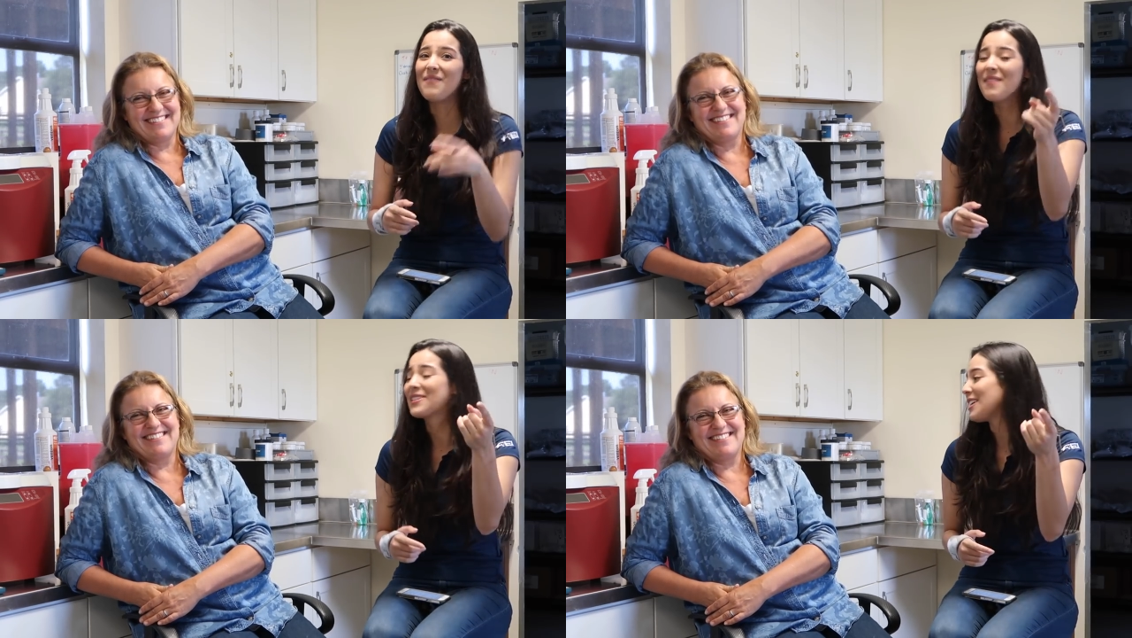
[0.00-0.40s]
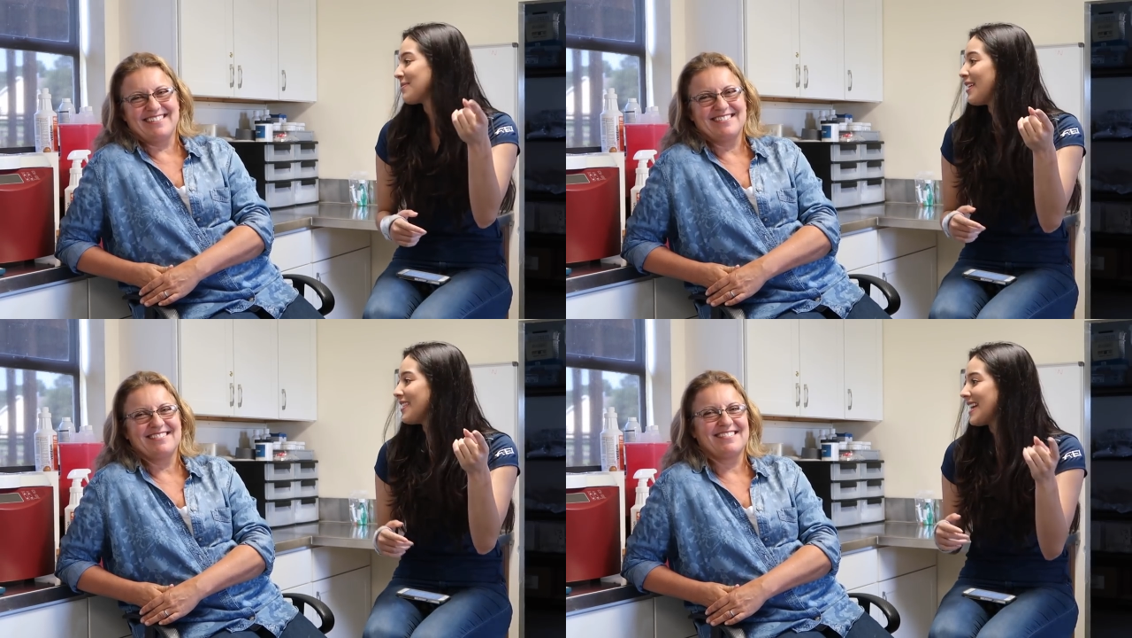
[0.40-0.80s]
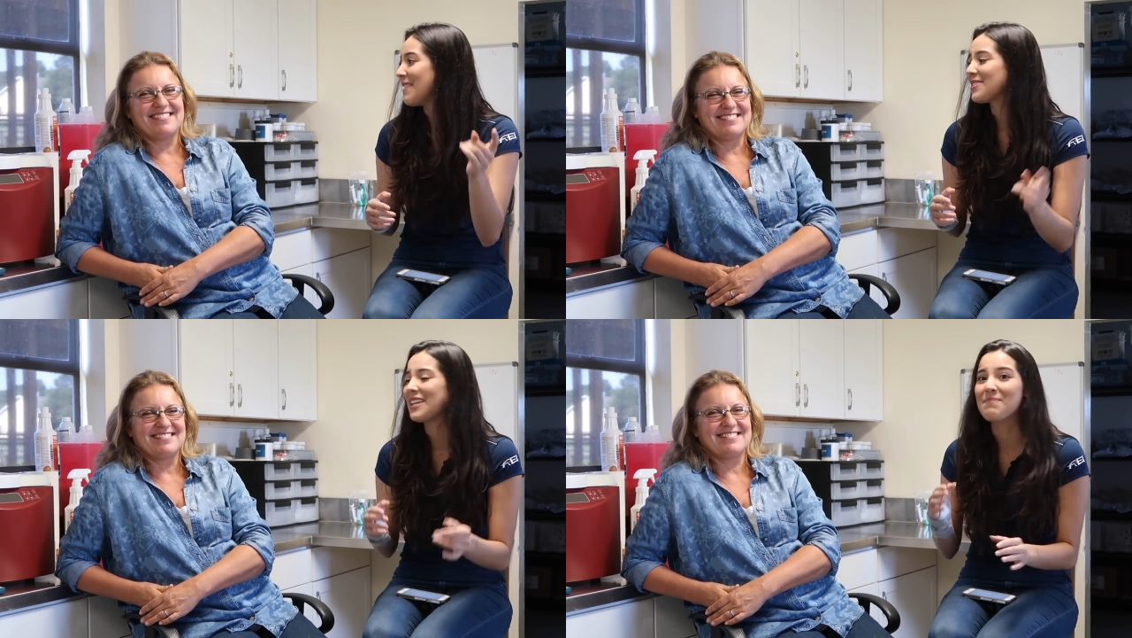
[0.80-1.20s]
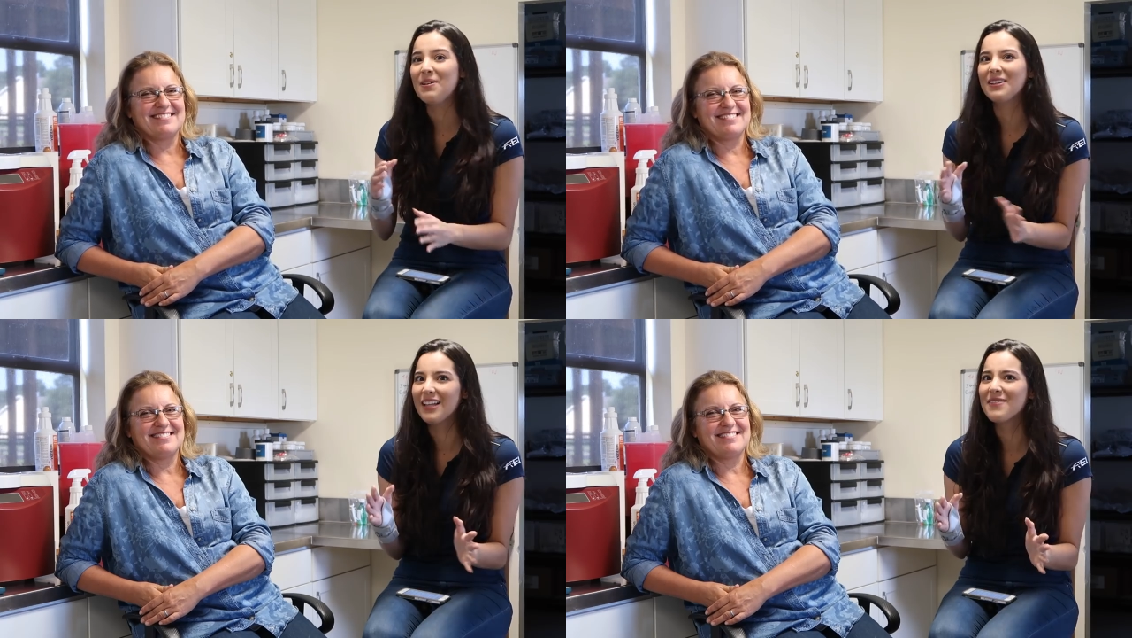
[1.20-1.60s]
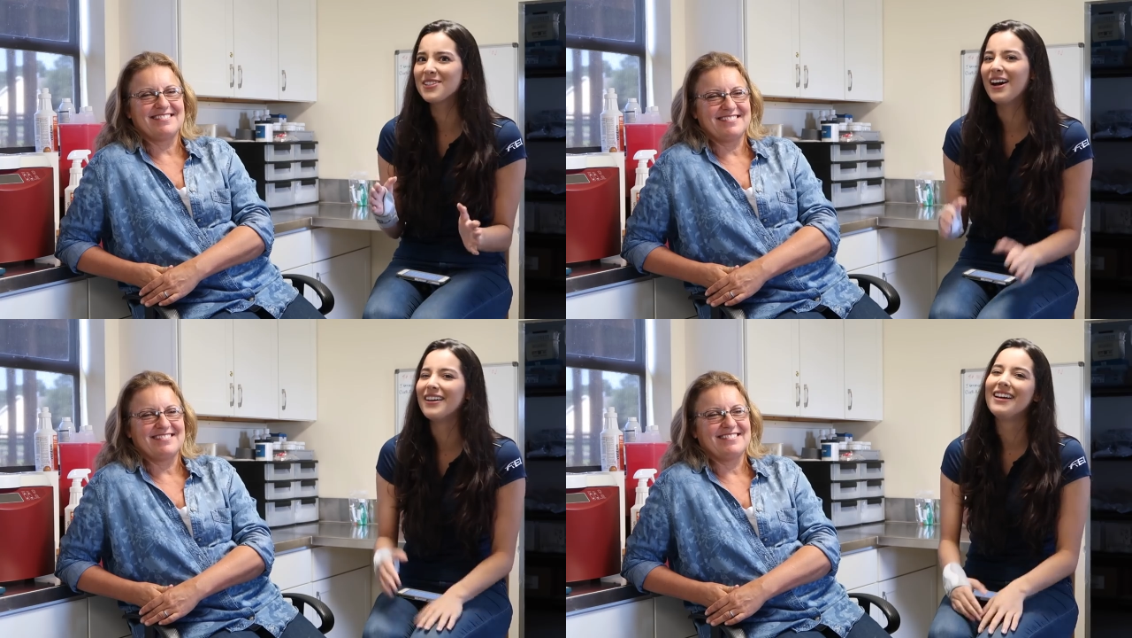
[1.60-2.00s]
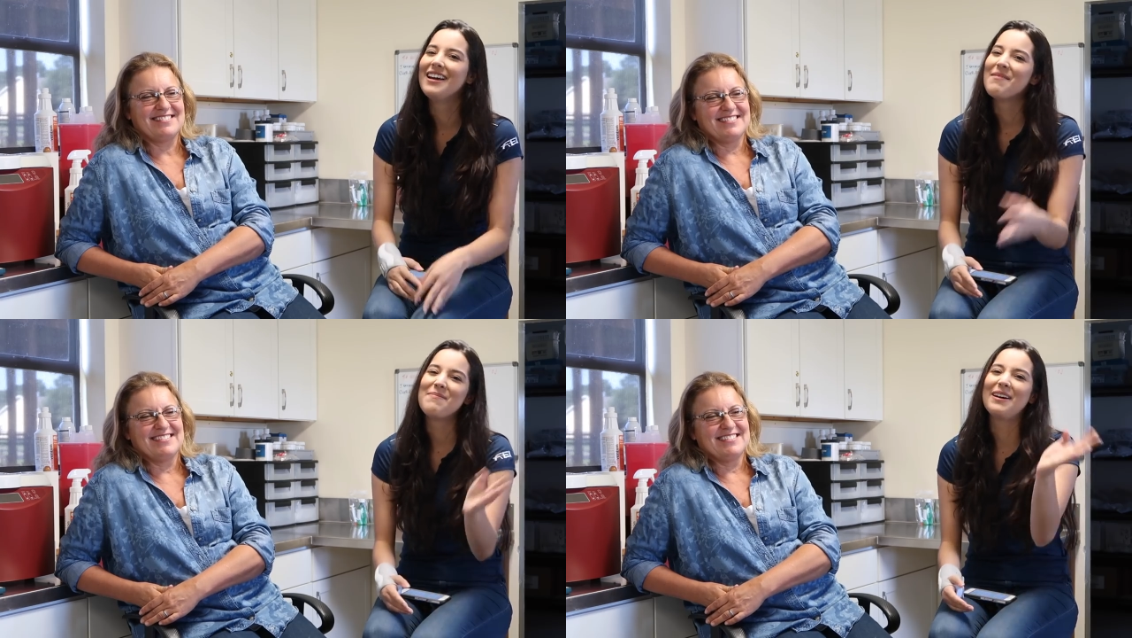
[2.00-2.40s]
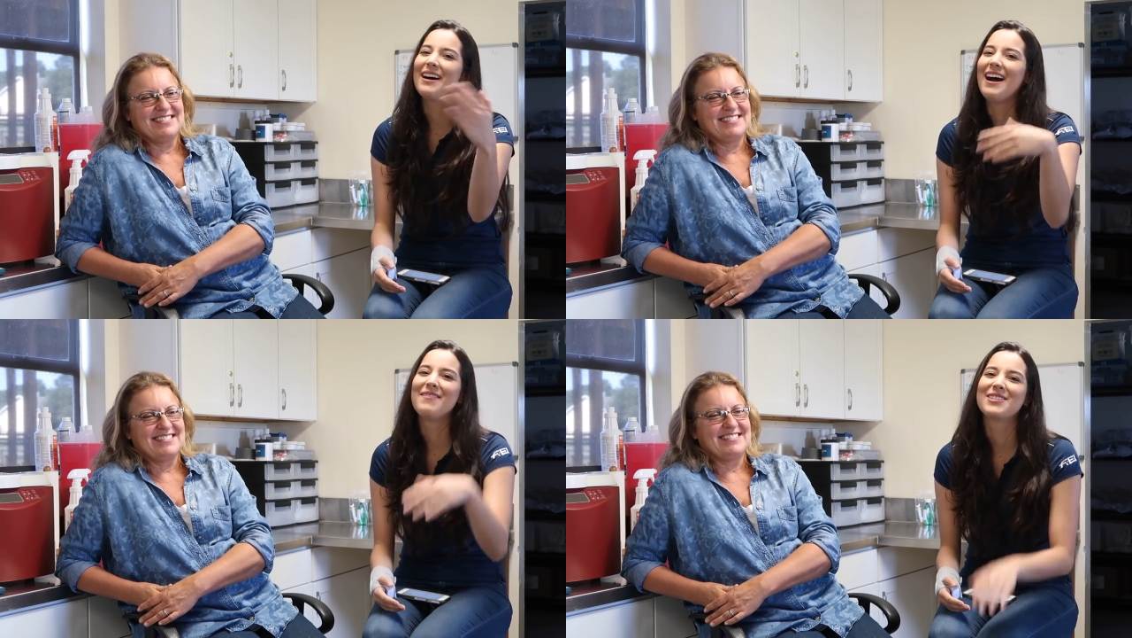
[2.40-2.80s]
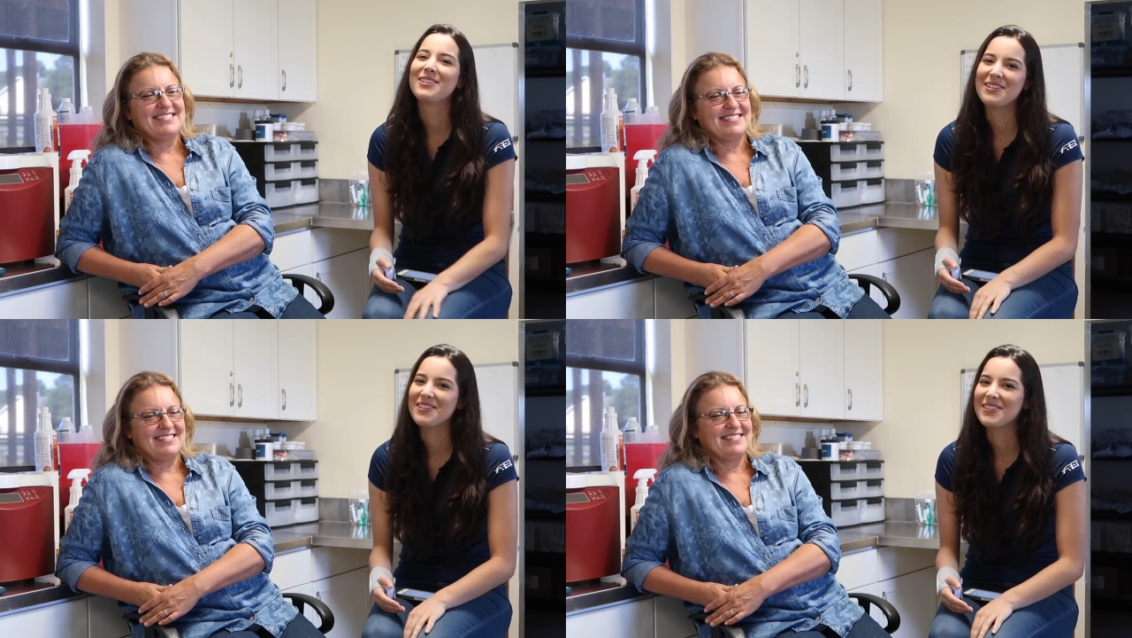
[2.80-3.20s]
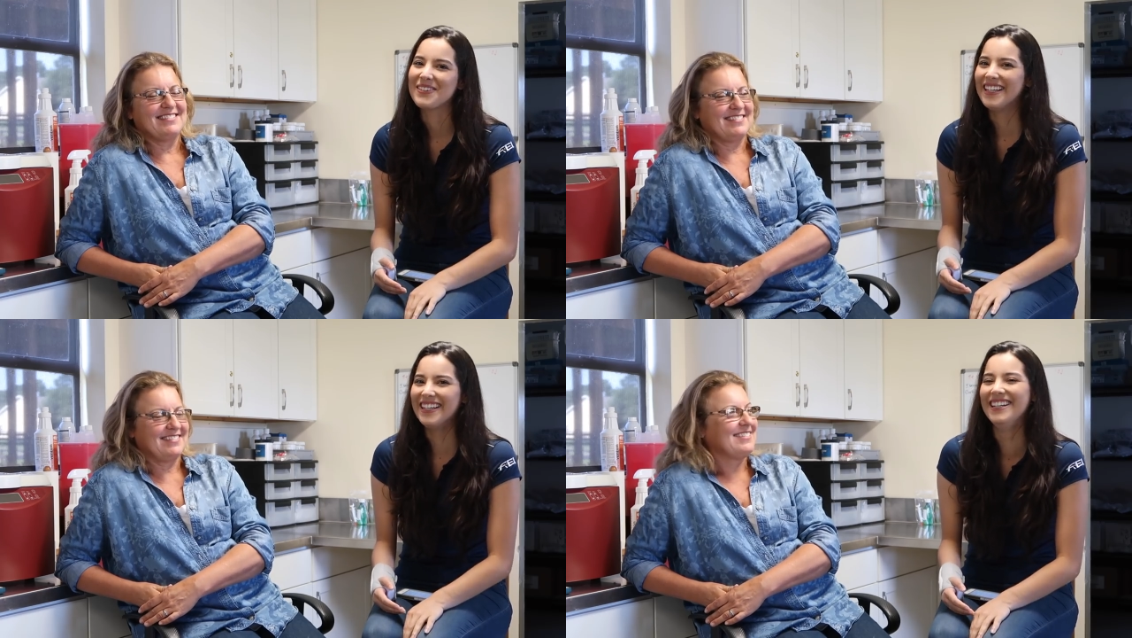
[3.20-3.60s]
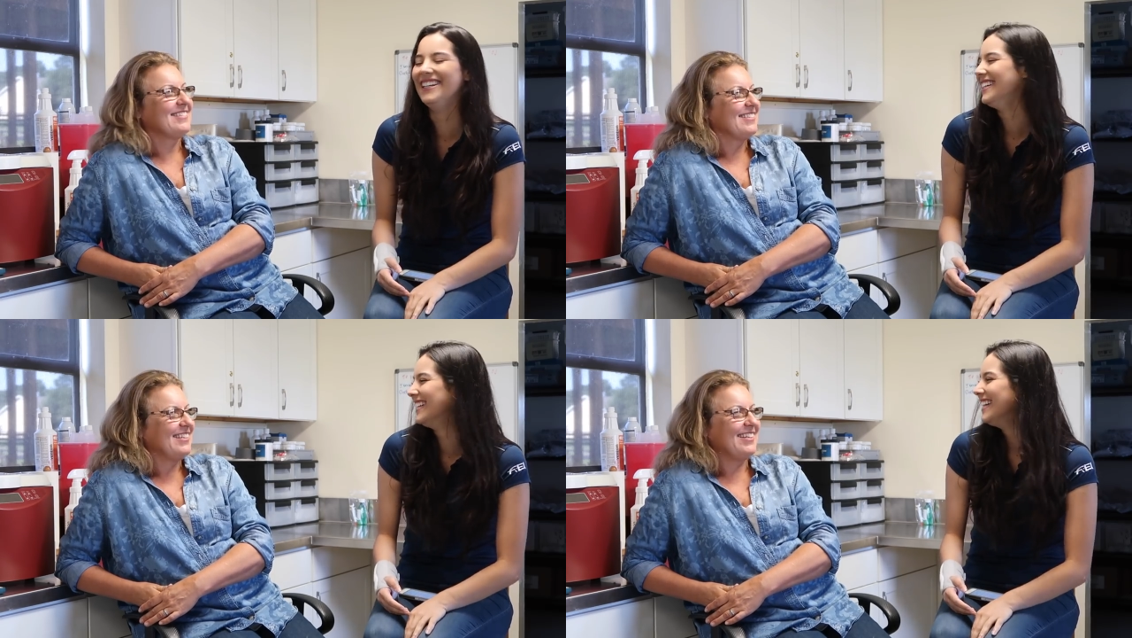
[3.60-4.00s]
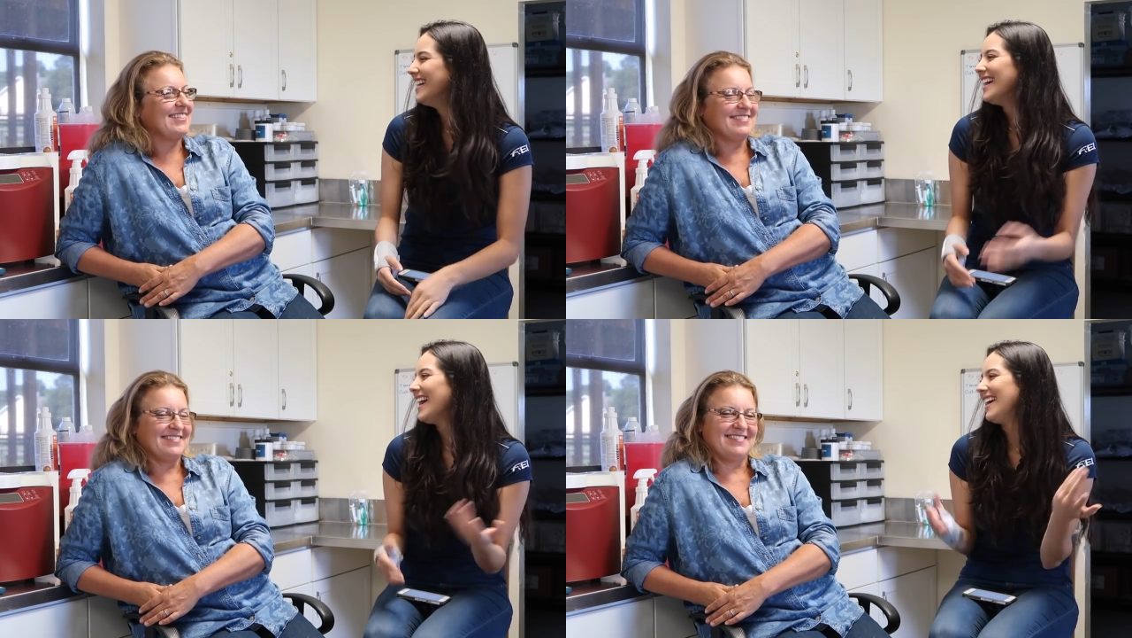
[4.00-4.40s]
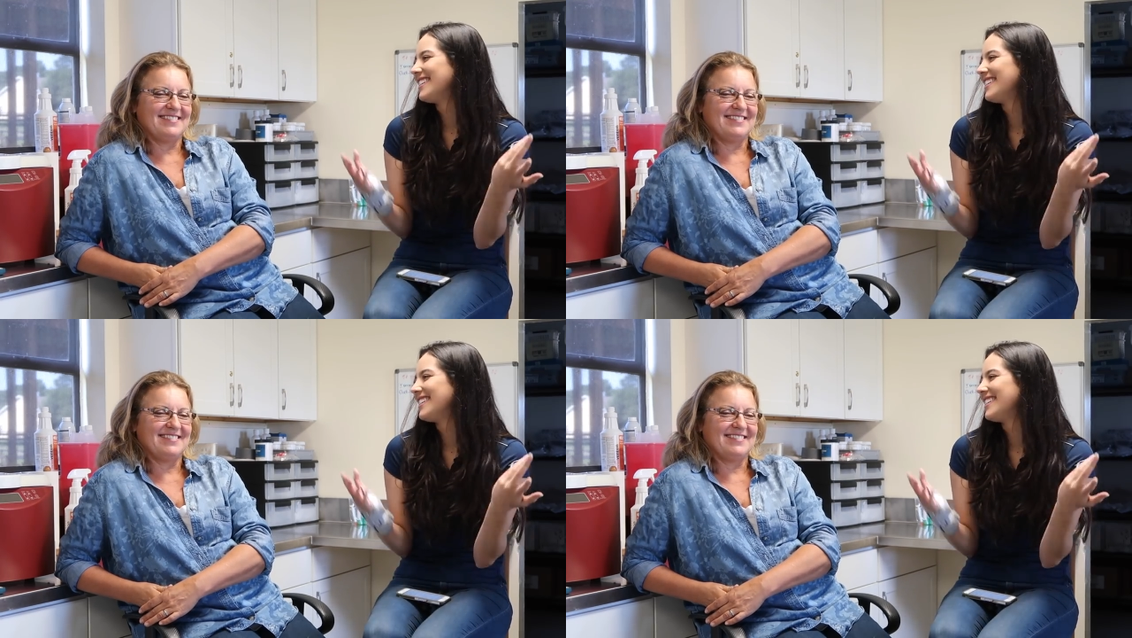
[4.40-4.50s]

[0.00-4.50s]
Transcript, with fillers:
Speaker 1: my mom tells me all the time, she's like, put gloves on. But I'm so used to it. yeah.